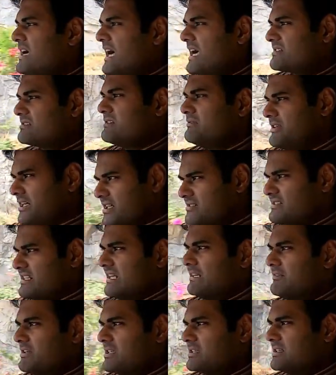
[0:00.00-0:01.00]
Actually, we are
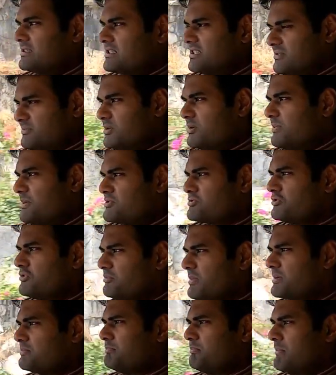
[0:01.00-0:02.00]
driving the turbo petrol,
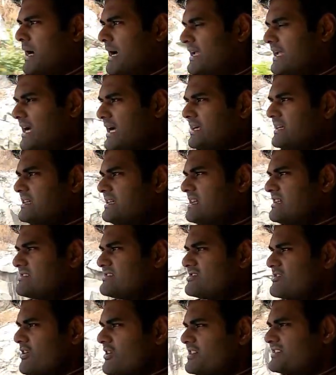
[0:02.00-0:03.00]
but my ideal
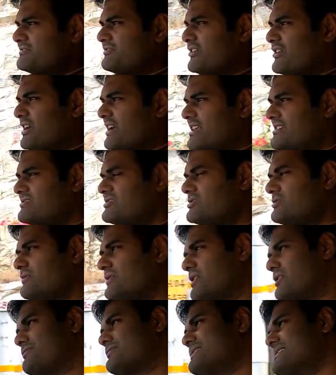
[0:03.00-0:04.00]
choice for an SUV of